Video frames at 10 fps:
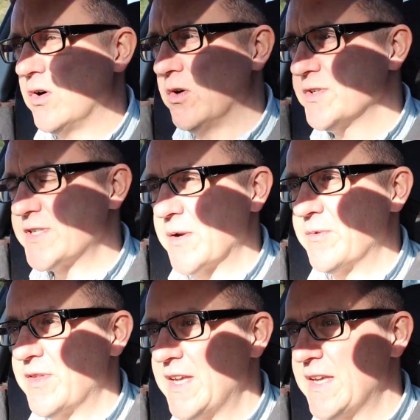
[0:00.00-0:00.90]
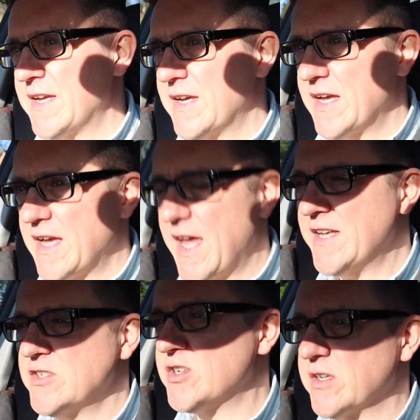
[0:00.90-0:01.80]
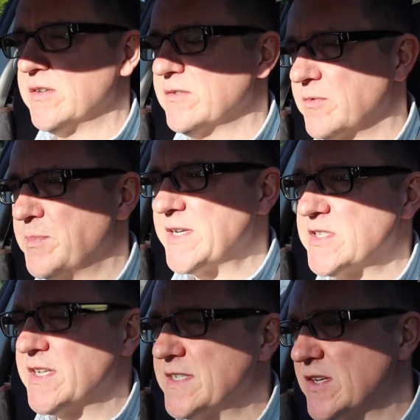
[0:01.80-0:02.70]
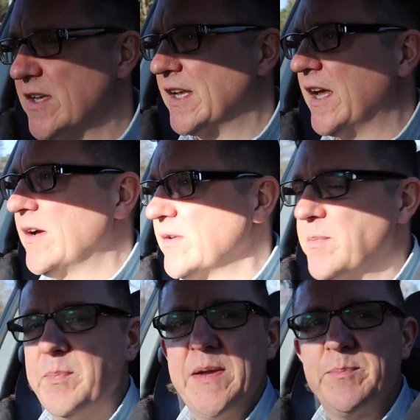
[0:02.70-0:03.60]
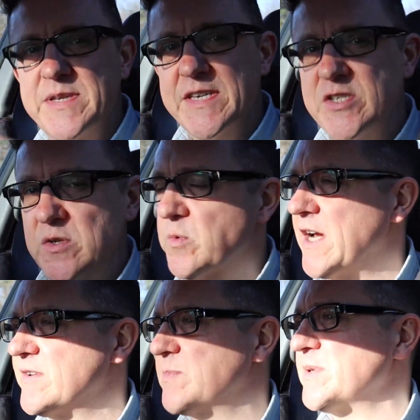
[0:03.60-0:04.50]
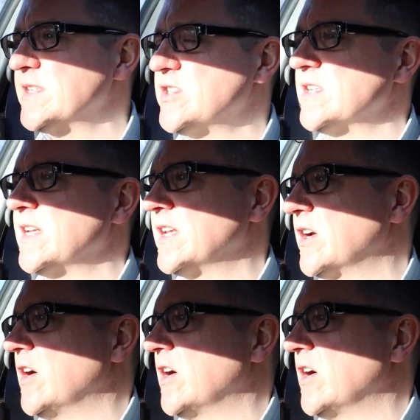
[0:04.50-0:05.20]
Also, the engine, we mentioned this earlier, being positioned where it's positioned in the